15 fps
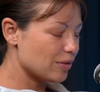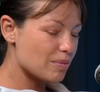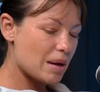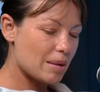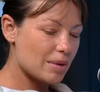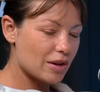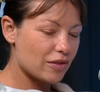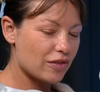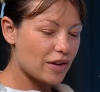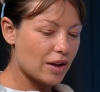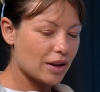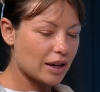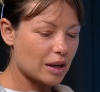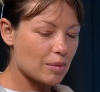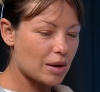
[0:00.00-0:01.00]
maybe it
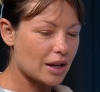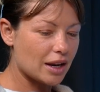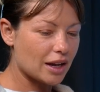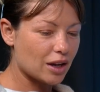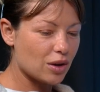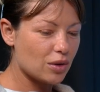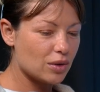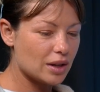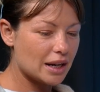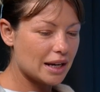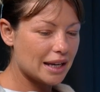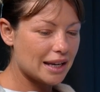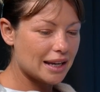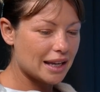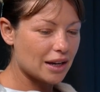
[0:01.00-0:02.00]
felt like a bit like
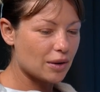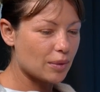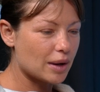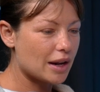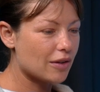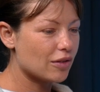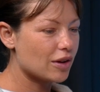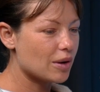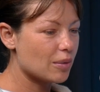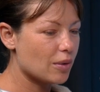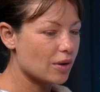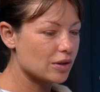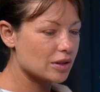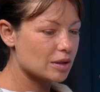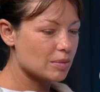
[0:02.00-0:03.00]
kundalini or whatever it
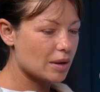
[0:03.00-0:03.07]
was,